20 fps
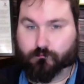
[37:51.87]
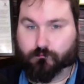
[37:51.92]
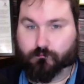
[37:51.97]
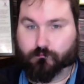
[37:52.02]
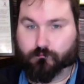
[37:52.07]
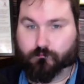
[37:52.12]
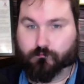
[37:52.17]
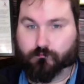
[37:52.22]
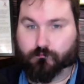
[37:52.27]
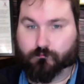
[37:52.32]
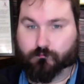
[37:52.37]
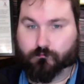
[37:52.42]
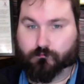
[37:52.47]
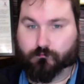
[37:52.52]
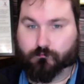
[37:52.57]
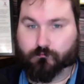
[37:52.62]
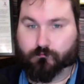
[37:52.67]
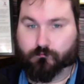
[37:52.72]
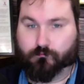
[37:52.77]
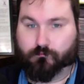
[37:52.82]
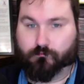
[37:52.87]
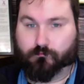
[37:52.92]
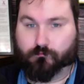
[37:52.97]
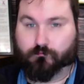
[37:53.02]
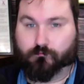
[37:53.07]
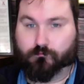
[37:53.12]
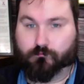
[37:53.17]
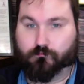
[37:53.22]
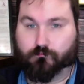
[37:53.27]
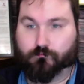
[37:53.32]

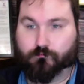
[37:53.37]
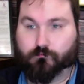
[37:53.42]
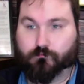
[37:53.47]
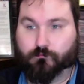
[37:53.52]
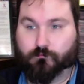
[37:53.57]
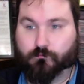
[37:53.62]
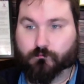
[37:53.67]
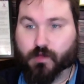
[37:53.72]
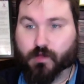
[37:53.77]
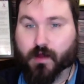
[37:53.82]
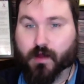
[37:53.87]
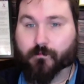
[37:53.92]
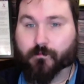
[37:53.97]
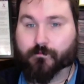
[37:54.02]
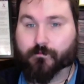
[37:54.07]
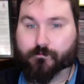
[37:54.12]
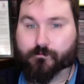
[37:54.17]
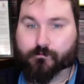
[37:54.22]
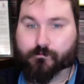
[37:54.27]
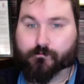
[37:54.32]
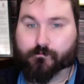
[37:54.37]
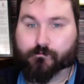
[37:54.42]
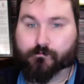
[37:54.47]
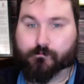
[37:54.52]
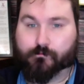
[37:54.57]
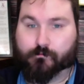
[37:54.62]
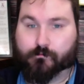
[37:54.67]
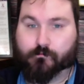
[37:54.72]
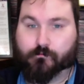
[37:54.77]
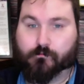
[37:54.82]

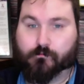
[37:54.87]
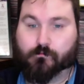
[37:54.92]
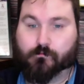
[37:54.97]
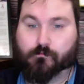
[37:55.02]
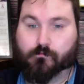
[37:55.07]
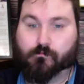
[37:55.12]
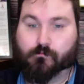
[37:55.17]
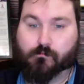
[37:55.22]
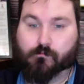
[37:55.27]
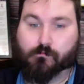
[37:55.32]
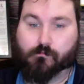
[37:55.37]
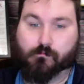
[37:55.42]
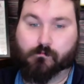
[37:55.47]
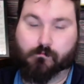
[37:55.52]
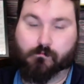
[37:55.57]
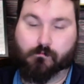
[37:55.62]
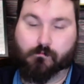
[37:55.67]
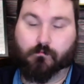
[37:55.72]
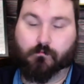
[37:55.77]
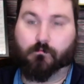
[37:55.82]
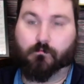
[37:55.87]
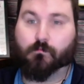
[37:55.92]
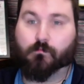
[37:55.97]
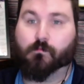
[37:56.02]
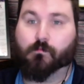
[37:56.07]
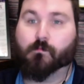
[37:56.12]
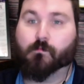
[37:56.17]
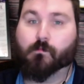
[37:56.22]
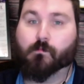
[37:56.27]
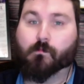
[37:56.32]

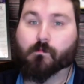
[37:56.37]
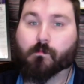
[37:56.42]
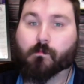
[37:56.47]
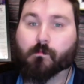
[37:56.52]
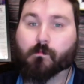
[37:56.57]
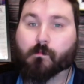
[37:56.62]
[no speech]